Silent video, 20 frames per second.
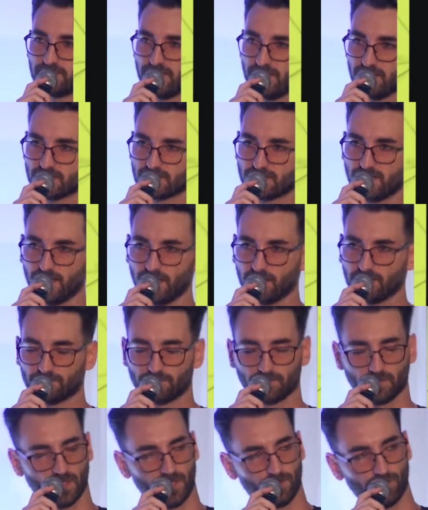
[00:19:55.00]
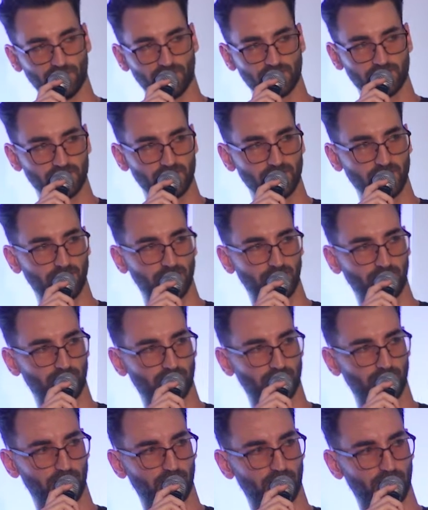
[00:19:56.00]
tech stack, and we'll see
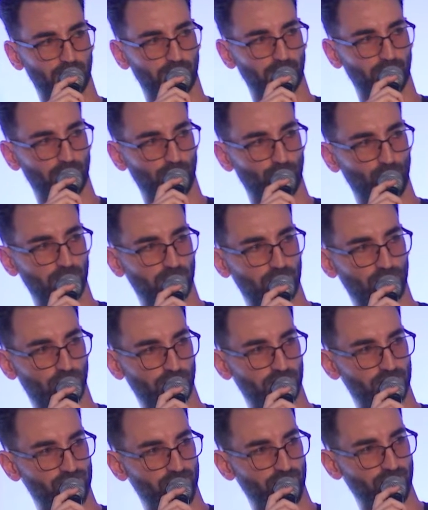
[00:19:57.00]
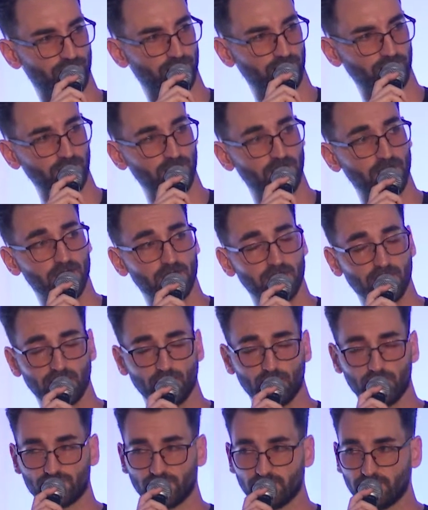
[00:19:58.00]
what code is generated, you
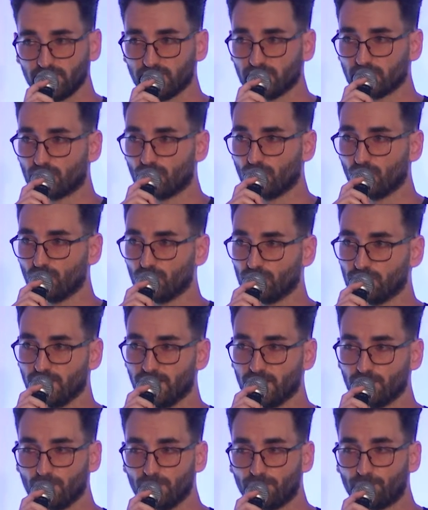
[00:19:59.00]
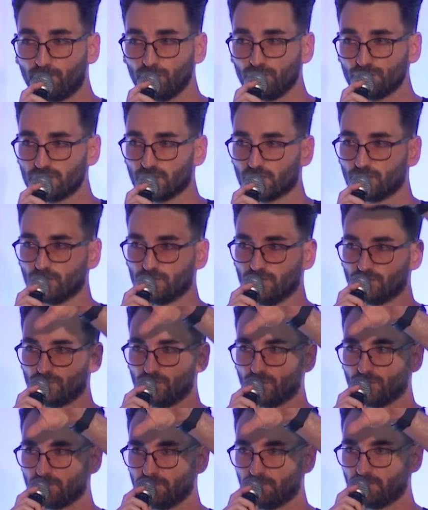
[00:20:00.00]
will generate the code, and you will push the code into
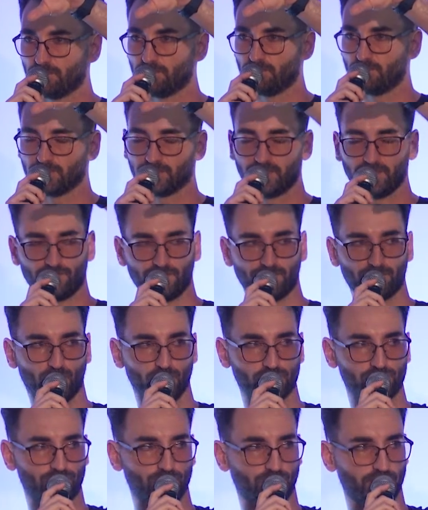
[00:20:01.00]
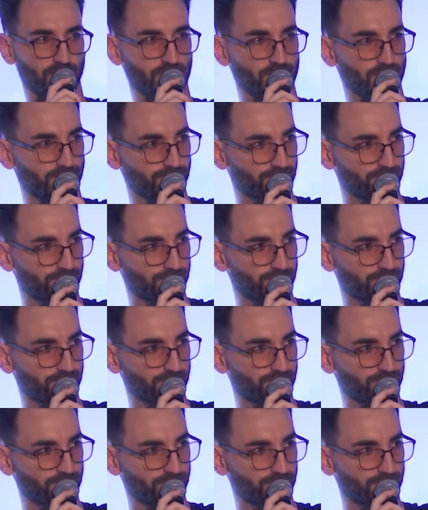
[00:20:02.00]
your Git repositories.